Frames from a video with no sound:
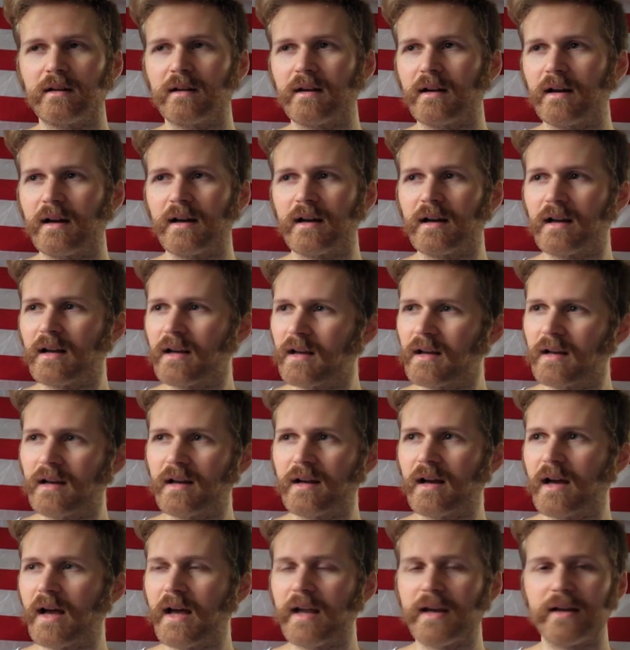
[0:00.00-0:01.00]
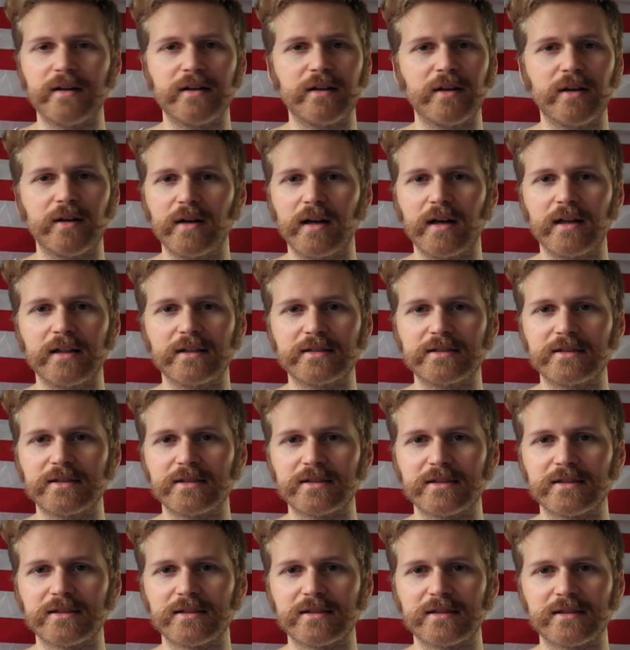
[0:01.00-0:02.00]
I don't know, it's
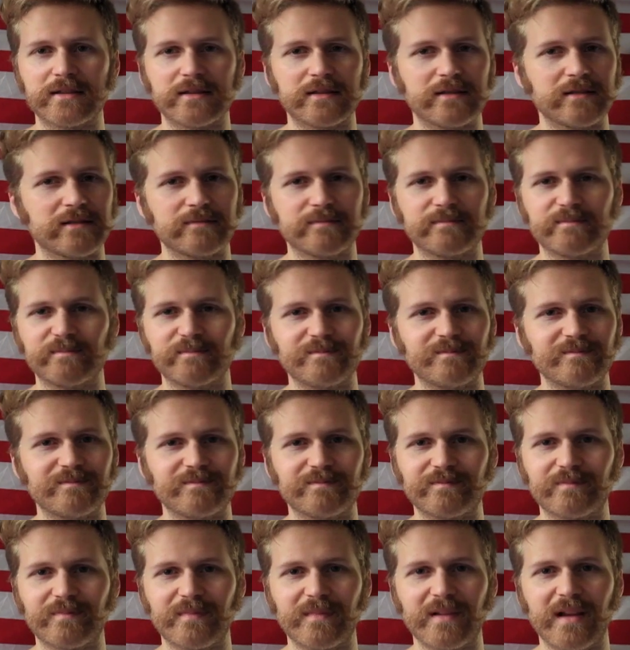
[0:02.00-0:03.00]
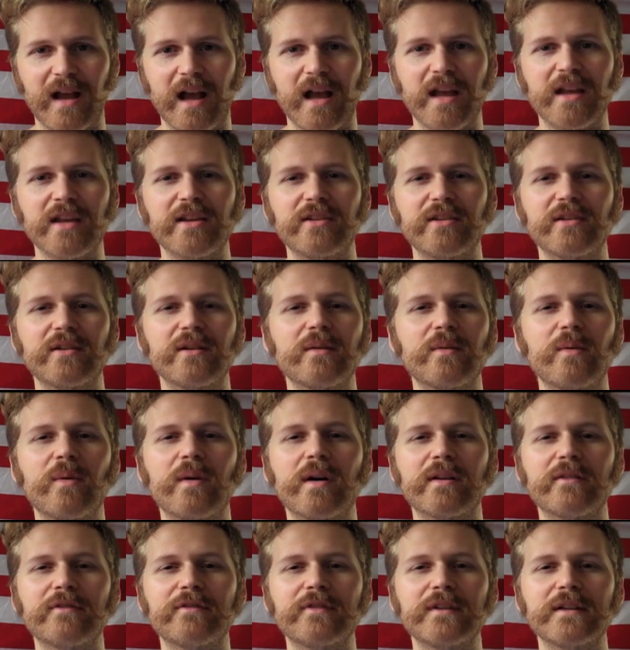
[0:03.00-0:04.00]
just, you don't
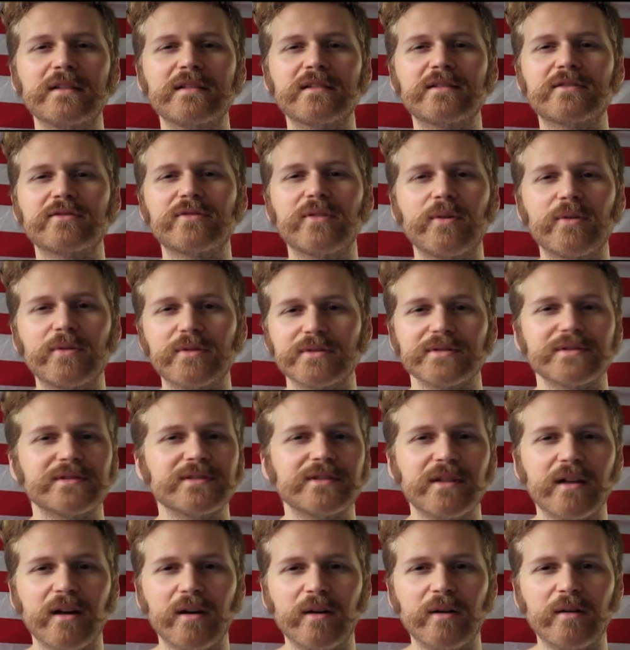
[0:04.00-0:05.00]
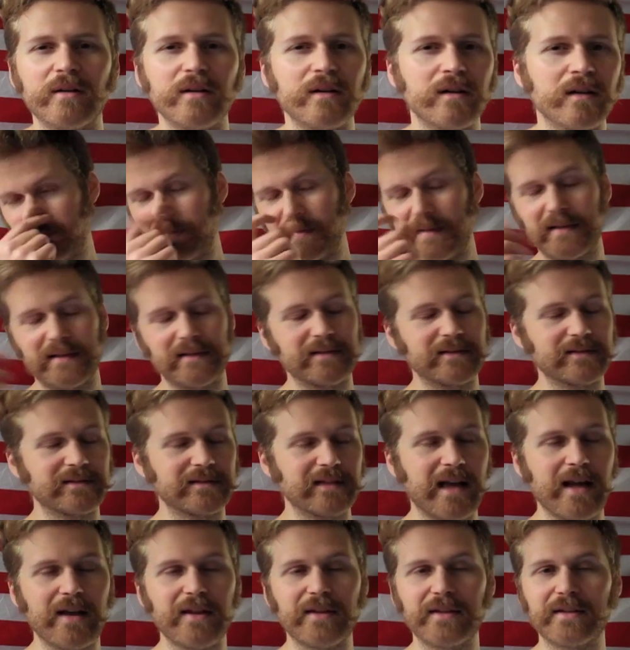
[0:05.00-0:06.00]
want to feed the trolls, you know. But
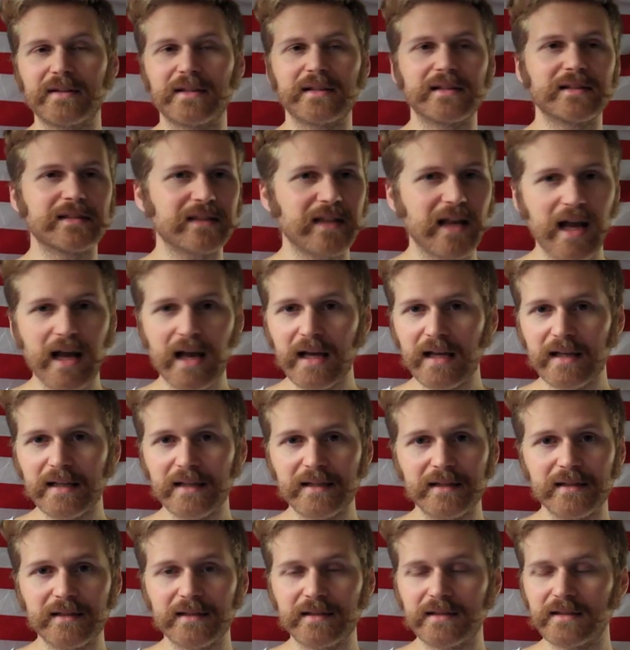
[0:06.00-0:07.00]
now that this guy,